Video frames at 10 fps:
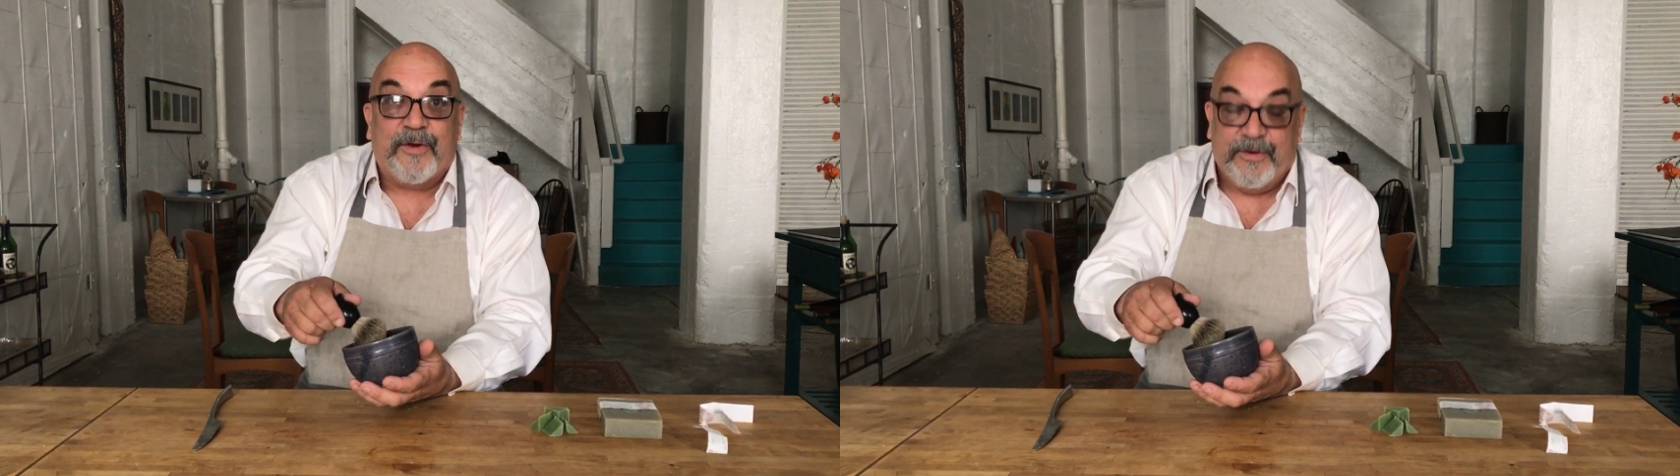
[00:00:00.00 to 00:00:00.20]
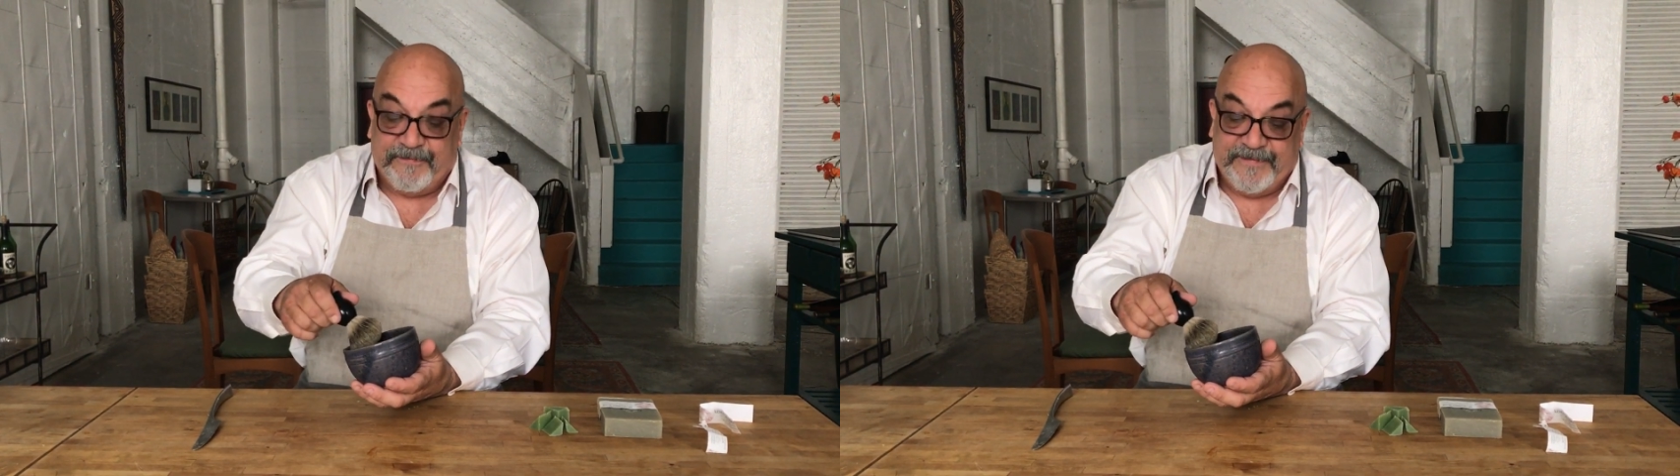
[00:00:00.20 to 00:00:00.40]

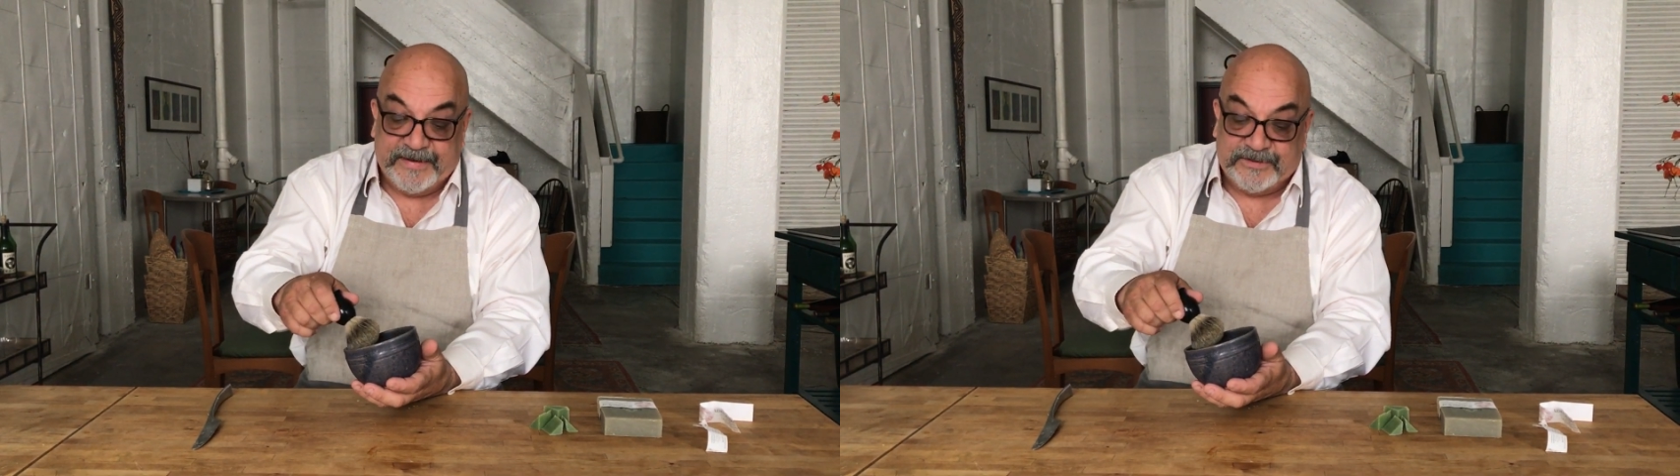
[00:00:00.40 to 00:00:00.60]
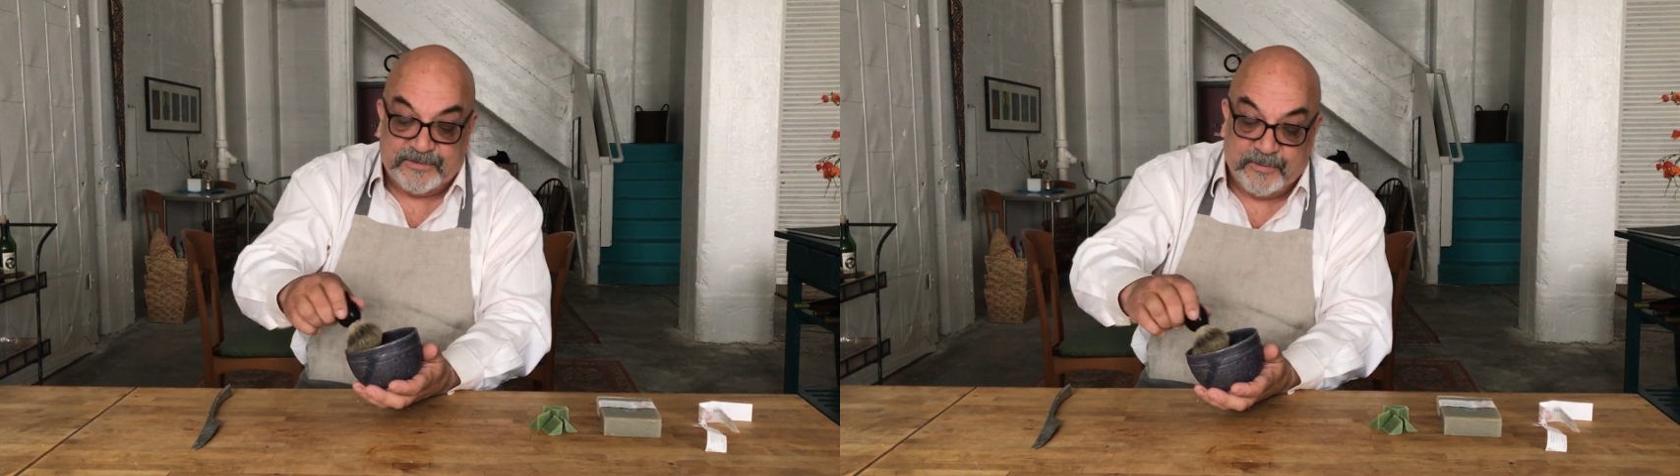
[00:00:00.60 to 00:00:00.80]
on your
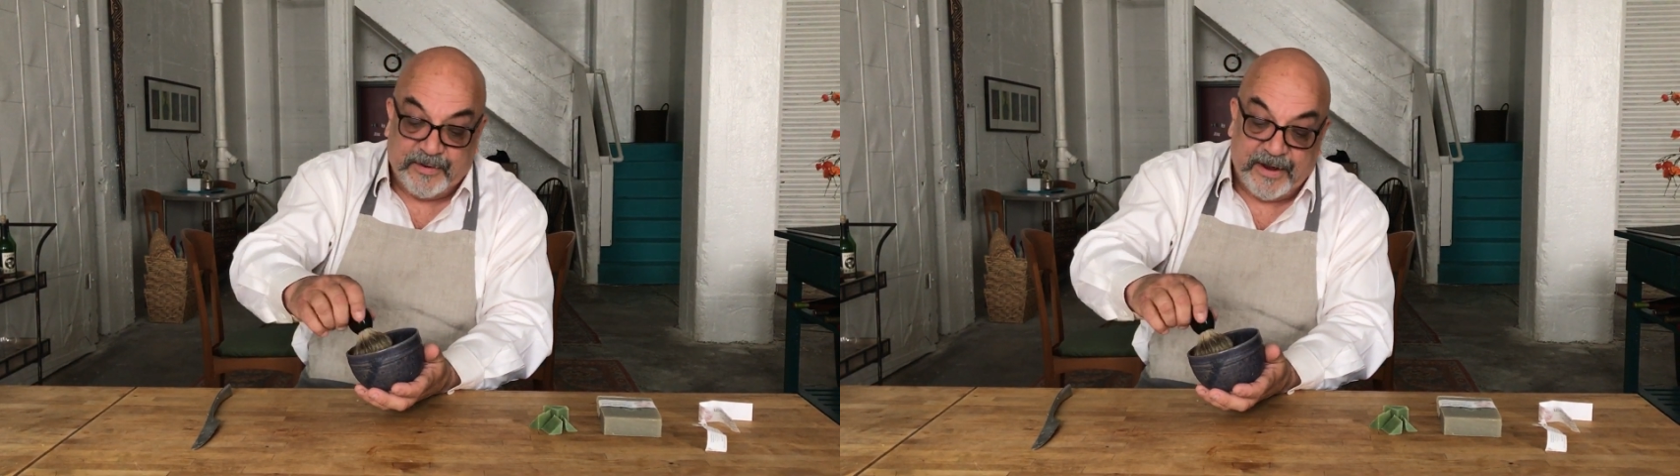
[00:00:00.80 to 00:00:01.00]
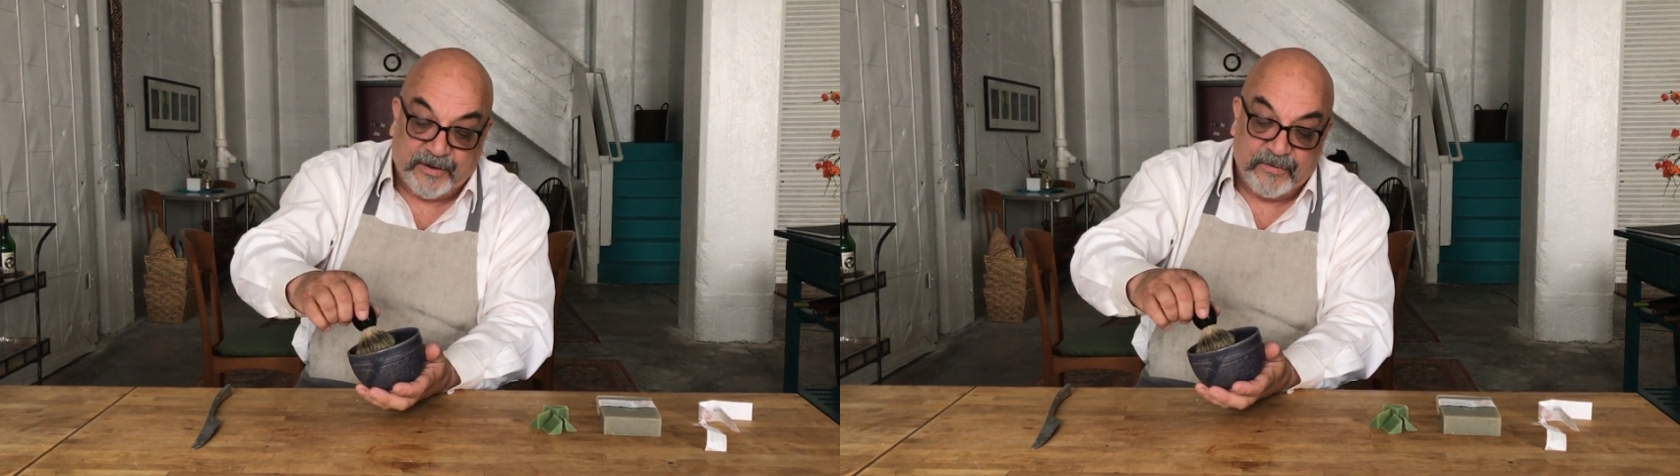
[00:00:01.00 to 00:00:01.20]
face. It's really
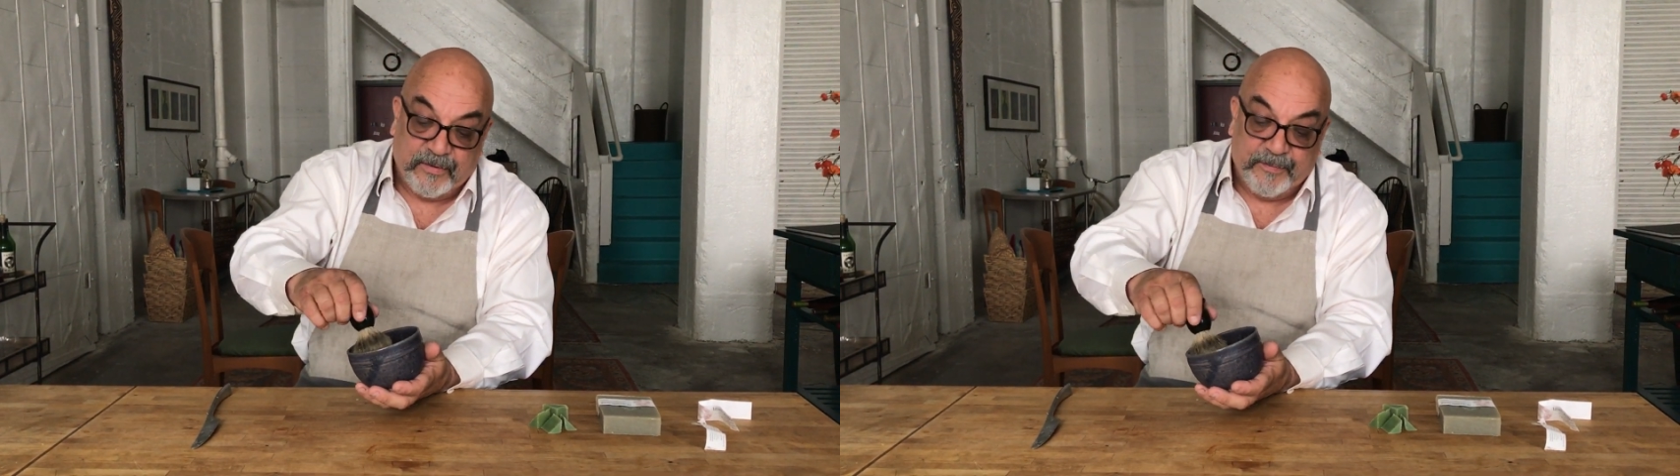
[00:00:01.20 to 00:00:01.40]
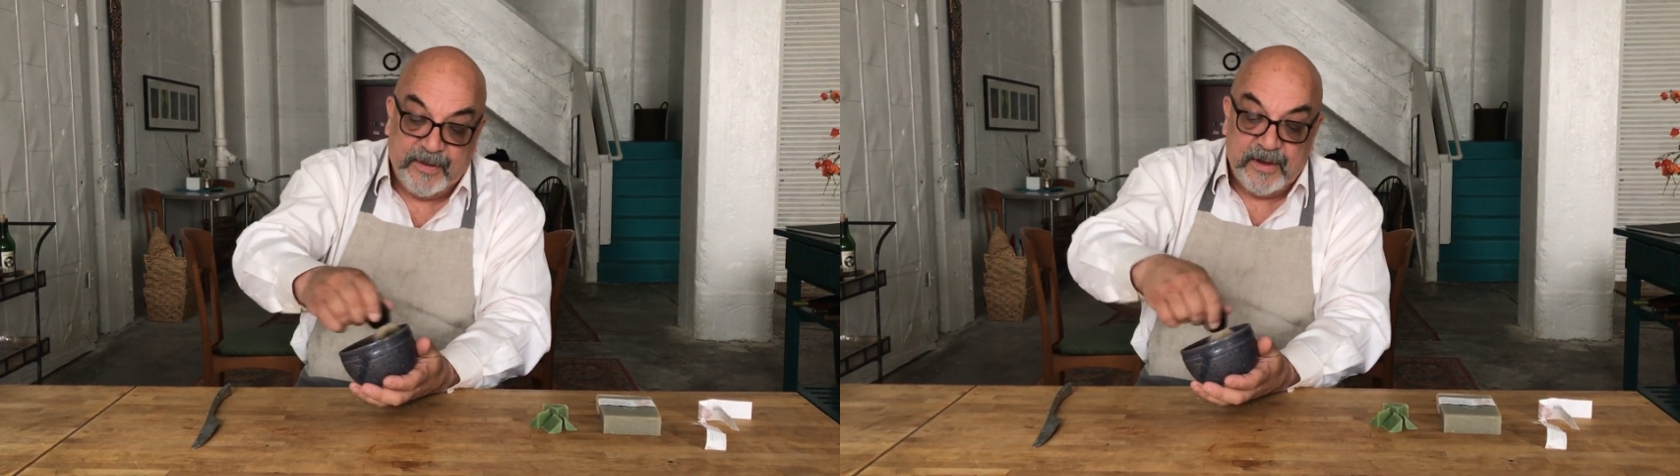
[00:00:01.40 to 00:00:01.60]
kind of cool.